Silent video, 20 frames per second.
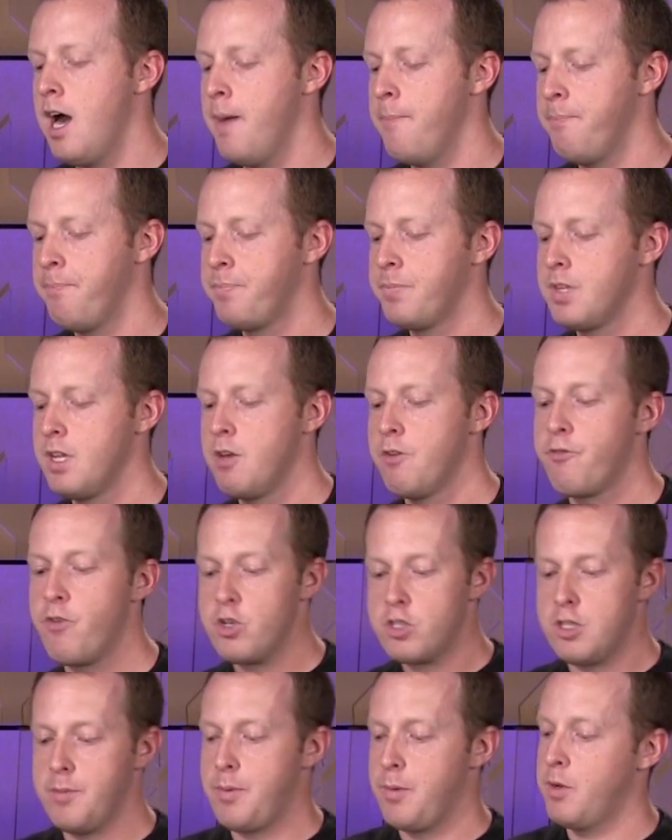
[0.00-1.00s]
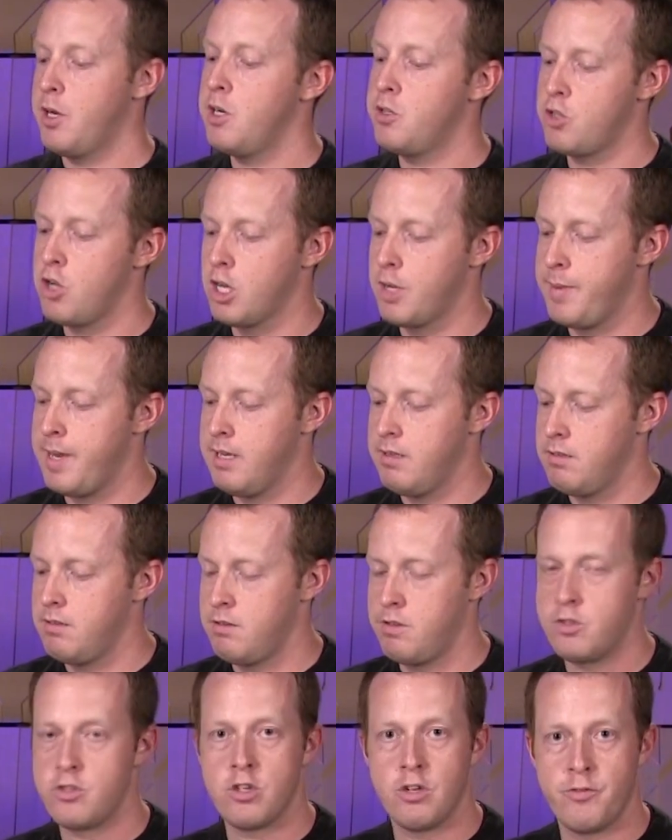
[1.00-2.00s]
Um, first up, I want to talk
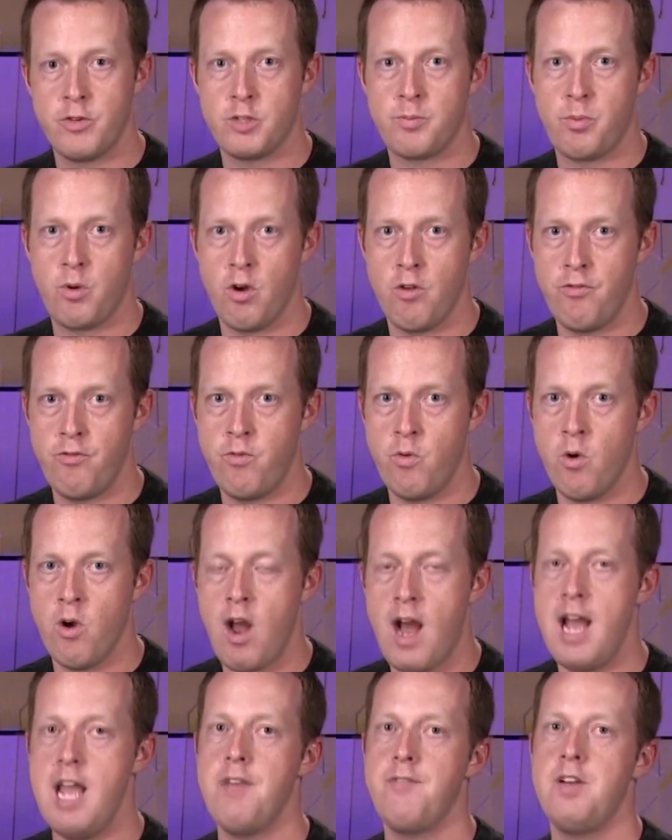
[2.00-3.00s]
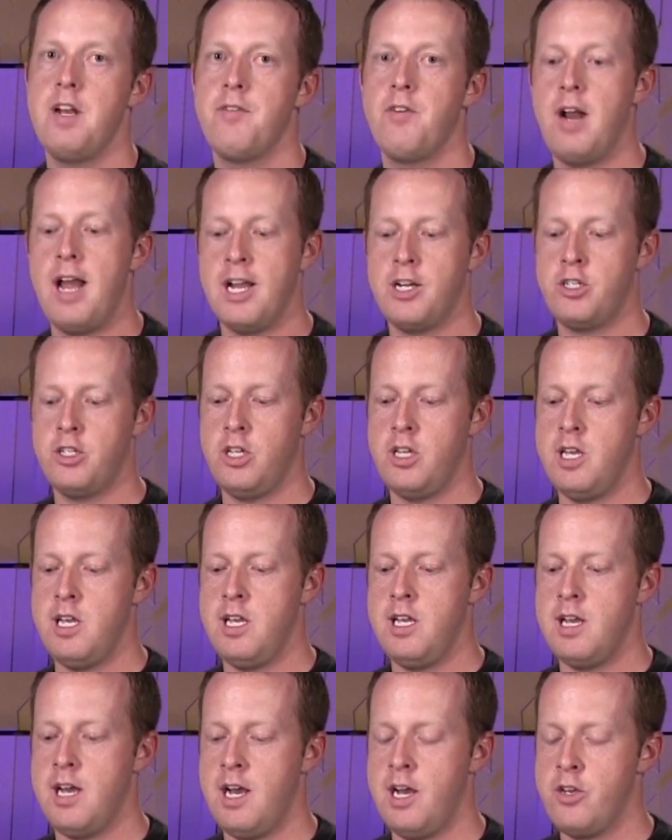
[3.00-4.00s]
about the Surface Pro four. I have never
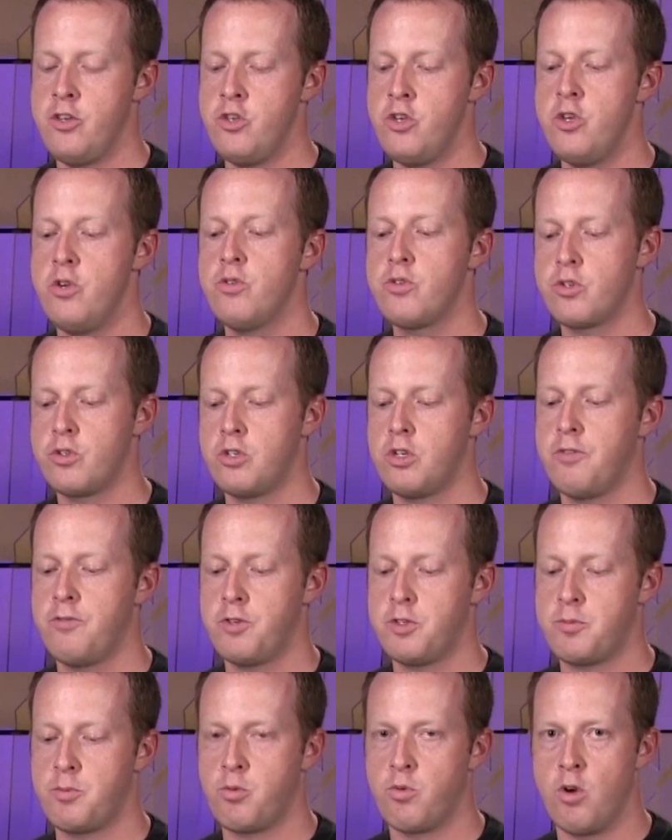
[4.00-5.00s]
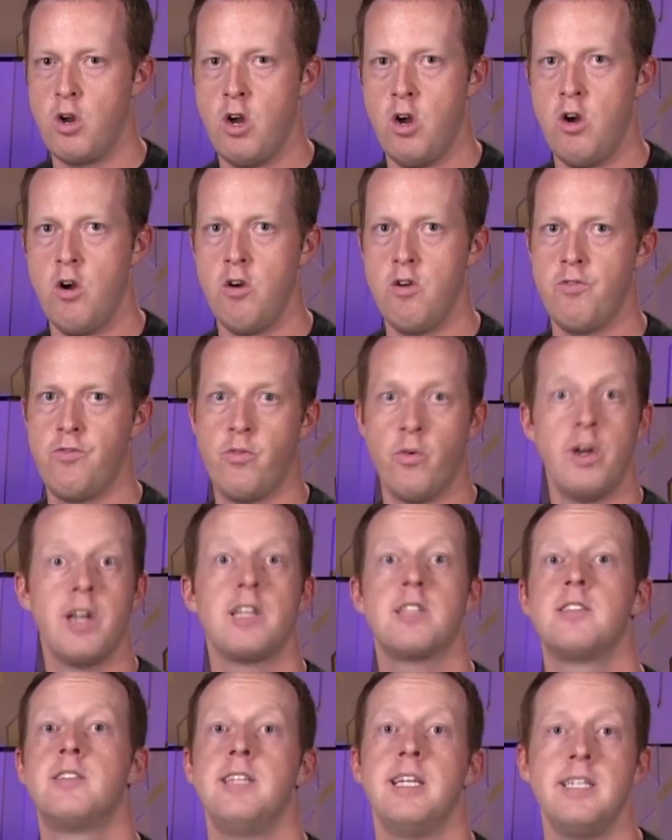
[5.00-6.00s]
actually uh, used the Surface Pro for
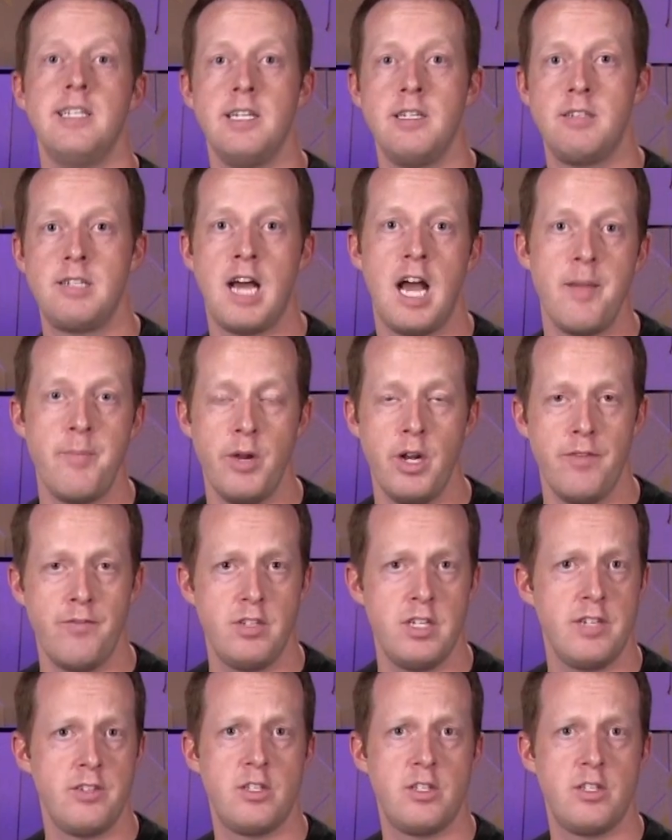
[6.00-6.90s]
an extended time period.